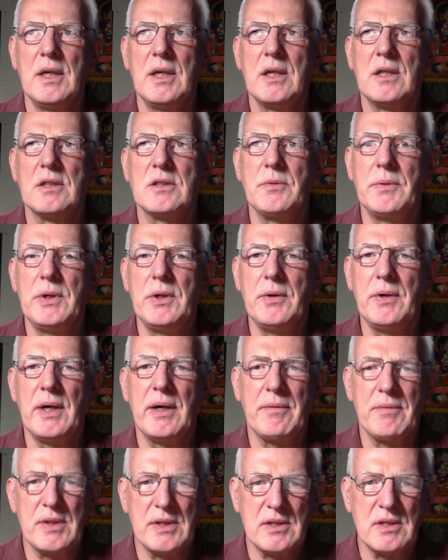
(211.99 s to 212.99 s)
because we do
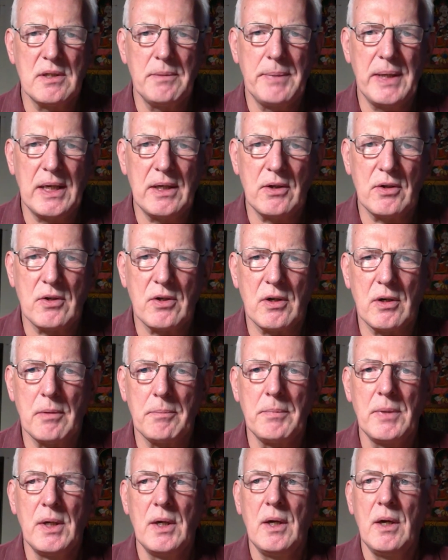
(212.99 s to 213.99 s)
have this Tibetan
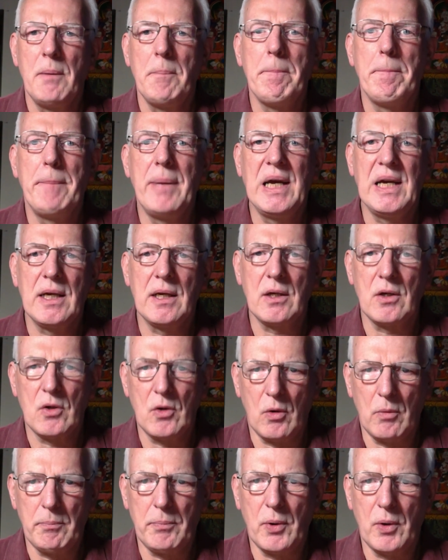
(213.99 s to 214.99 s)
term beng
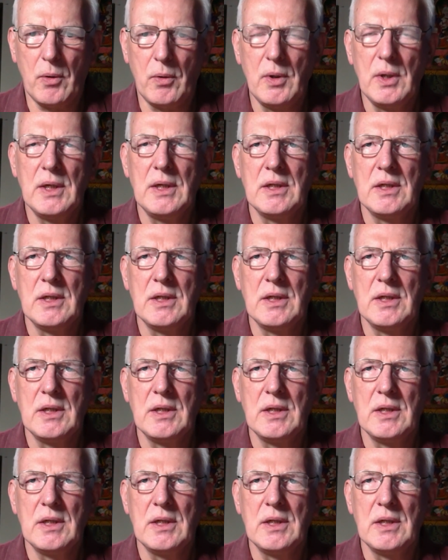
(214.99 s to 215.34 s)
gompo.